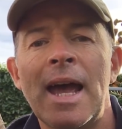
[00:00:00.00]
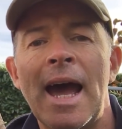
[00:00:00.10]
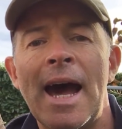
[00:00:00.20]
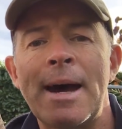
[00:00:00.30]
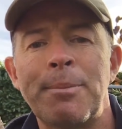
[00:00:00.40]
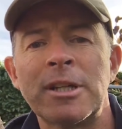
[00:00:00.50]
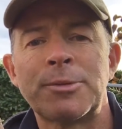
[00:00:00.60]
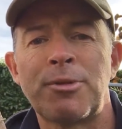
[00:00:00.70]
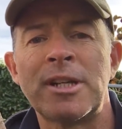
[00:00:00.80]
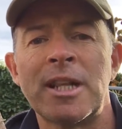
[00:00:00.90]
And by
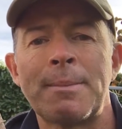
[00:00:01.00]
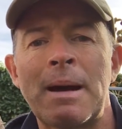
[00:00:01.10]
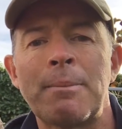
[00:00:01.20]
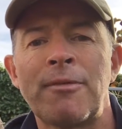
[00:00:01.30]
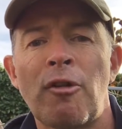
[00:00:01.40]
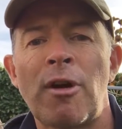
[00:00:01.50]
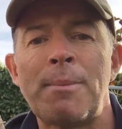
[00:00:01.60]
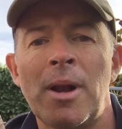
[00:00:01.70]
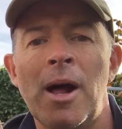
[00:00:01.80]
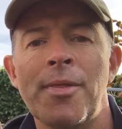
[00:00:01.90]
spreading them out before I
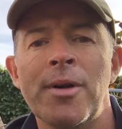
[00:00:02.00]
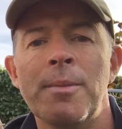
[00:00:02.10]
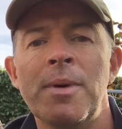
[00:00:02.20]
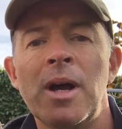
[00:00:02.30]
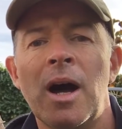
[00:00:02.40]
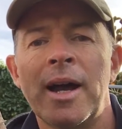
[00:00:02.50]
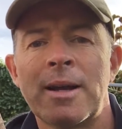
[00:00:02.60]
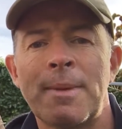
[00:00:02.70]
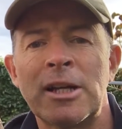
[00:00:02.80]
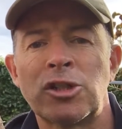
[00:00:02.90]
plant them, I
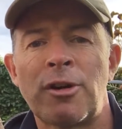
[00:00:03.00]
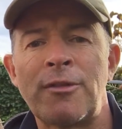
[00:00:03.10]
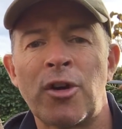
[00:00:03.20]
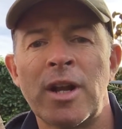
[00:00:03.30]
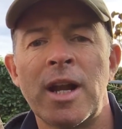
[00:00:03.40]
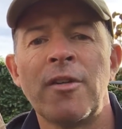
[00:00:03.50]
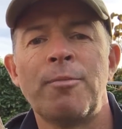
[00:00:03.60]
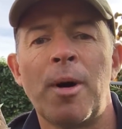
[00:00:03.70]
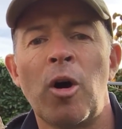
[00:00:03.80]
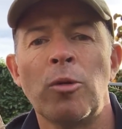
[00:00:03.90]
can make sure I've got enough
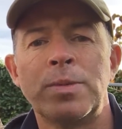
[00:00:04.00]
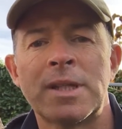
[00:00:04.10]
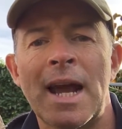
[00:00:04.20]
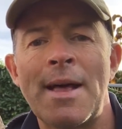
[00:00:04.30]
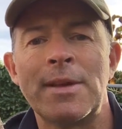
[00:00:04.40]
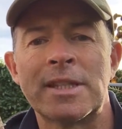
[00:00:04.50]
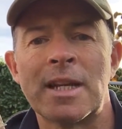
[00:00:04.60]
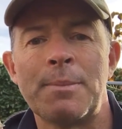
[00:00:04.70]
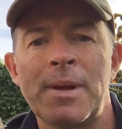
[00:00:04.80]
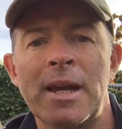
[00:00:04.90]
bulbs and there's
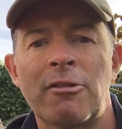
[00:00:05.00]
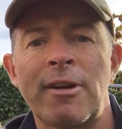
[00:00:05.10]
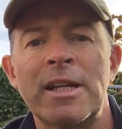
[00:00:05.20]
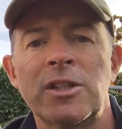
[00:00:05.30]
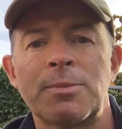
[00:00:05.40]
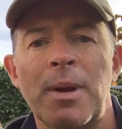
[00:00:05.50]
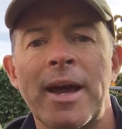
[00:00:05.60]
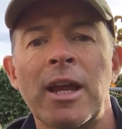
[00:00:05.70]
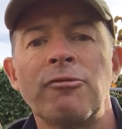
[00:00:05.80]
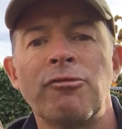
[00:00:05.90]
going to be a great
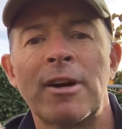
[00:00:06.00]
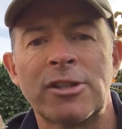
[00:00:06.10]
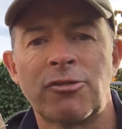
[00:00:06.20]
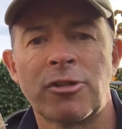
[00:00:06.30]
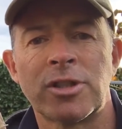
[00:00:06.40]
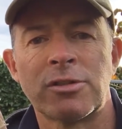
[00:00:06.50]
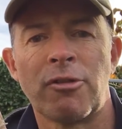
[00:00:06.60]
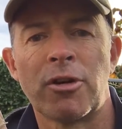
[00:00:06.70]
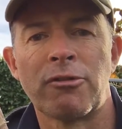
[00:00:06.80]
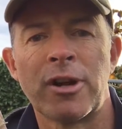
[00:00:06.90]
display right across the
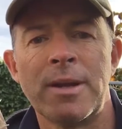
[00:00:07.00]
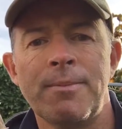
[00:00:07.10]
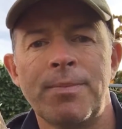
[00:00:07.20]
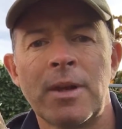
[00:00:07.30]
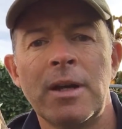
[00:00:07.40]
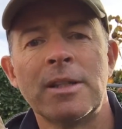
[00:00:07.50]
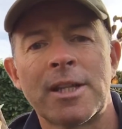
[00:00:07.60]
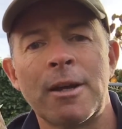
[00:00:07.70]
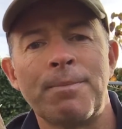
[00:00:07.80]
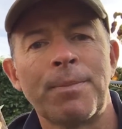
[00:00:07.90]
rockery.
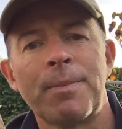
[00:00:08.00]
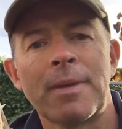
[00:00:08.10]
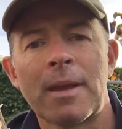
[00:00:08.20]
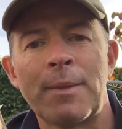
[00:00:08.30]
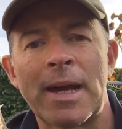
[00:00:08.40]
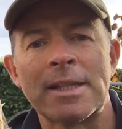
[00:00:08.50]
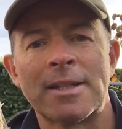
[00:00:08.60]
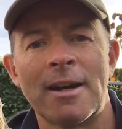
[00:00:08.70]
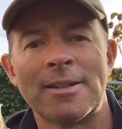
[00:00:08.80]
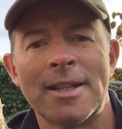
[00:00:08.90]
So we'll get
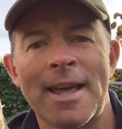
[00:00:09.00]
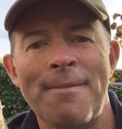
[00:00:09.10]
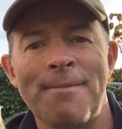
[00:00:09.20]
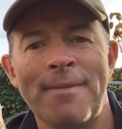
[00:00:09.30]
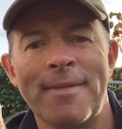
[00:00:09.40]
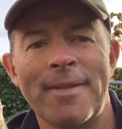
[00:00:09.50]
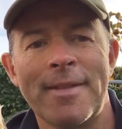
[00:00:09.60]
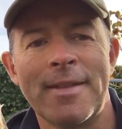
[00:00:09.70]
started then.